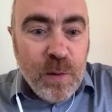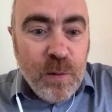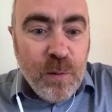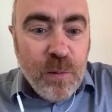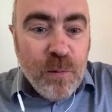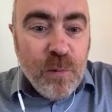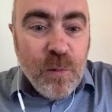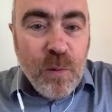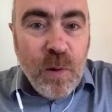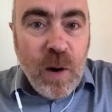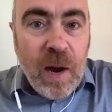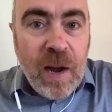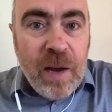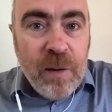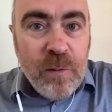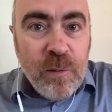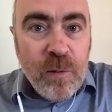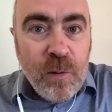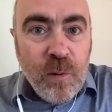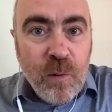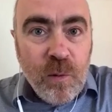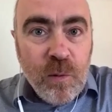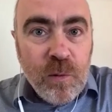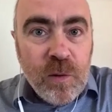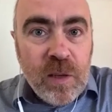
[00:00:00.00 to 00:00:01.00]
But
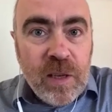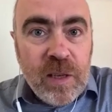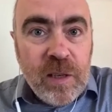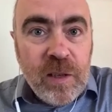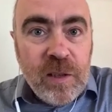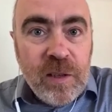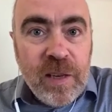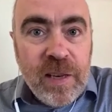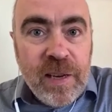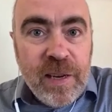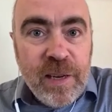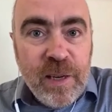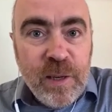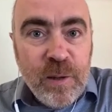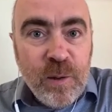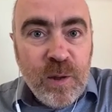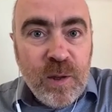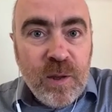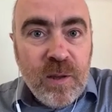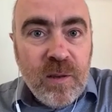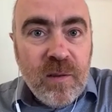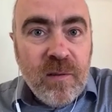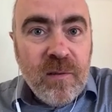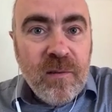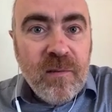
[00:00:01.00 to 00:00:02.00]
throughout all these
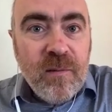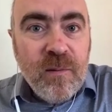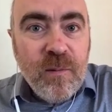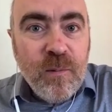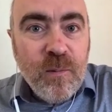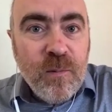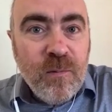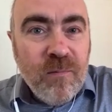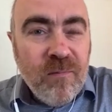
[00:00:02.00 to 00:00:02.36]
years,